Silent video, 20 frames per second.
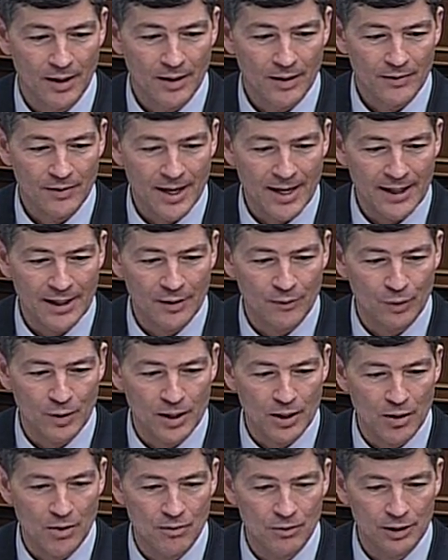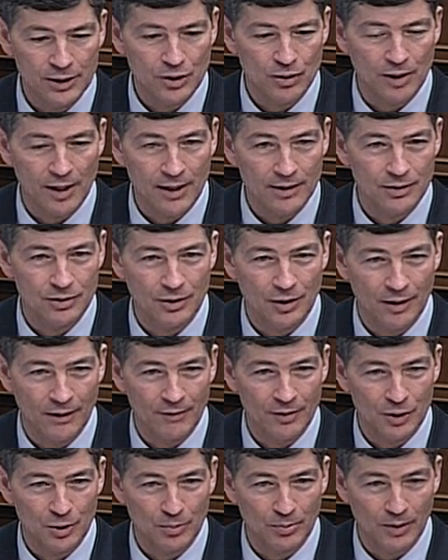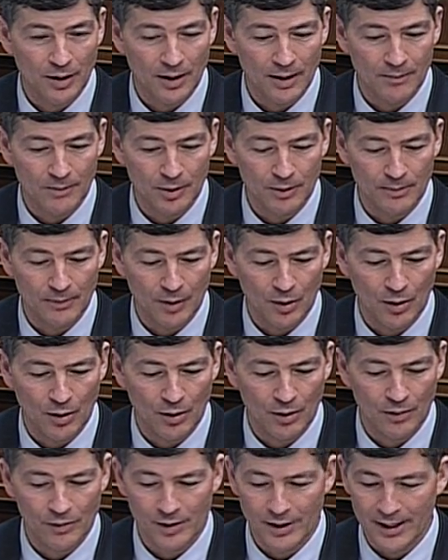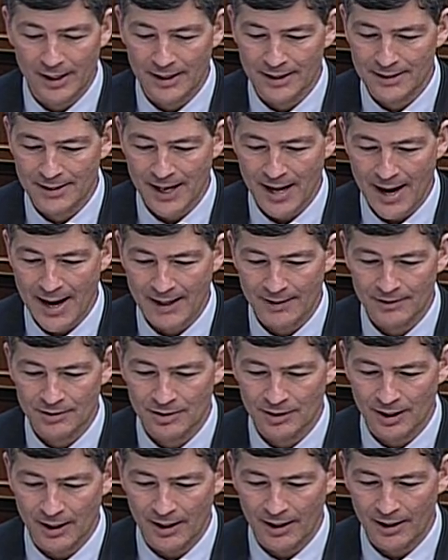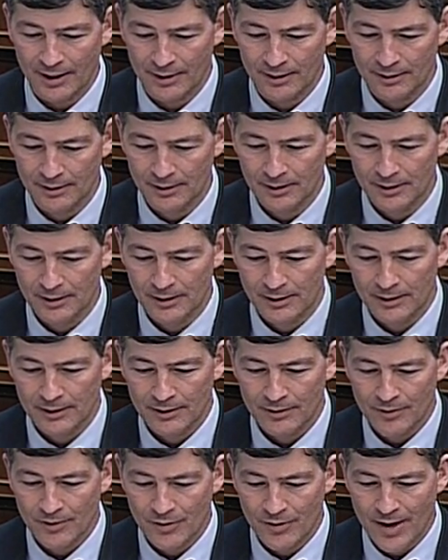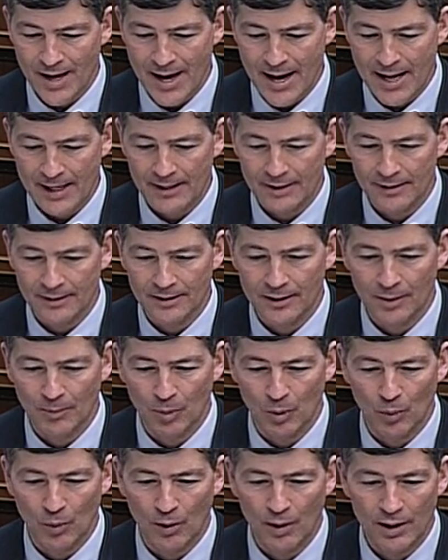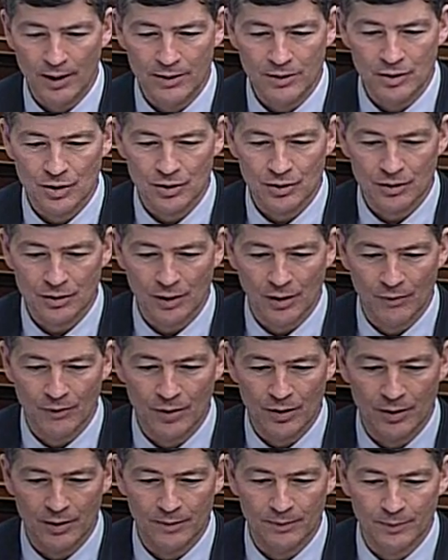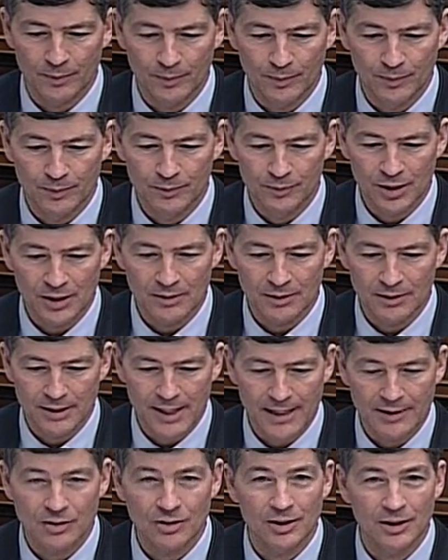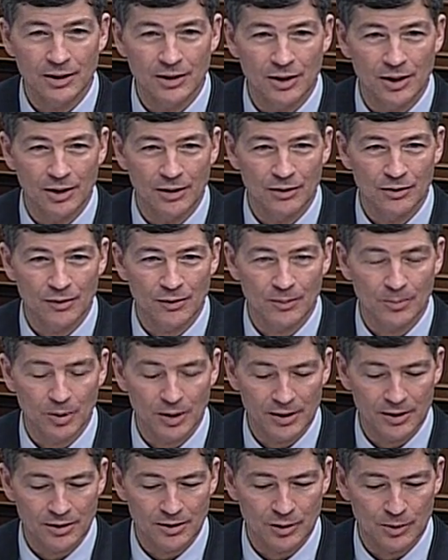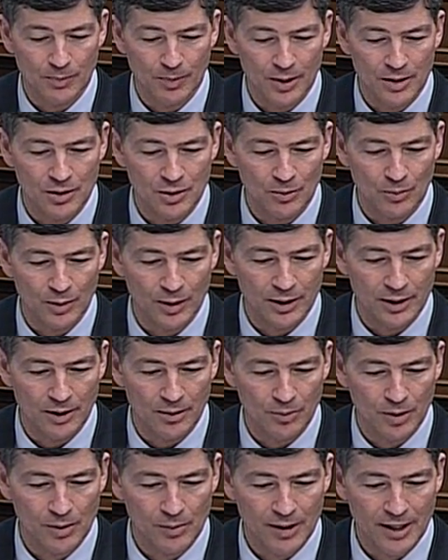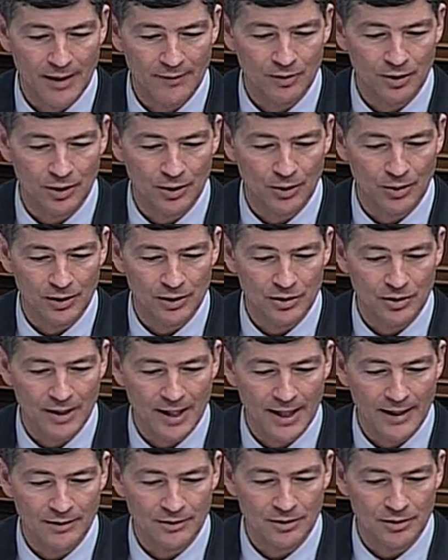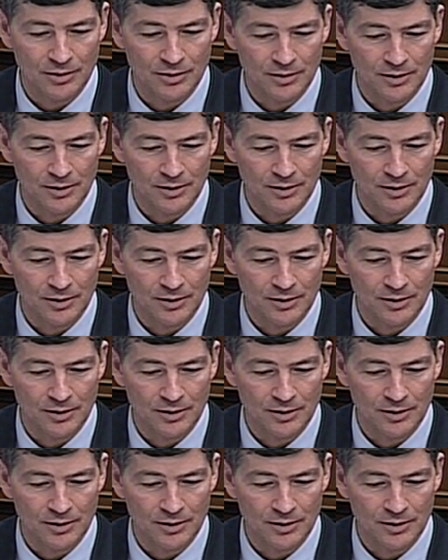that if we only tried to solve this problem on the tax side, that, number one, just over the next 10 years of the president's budget window, we would have to increase taxes,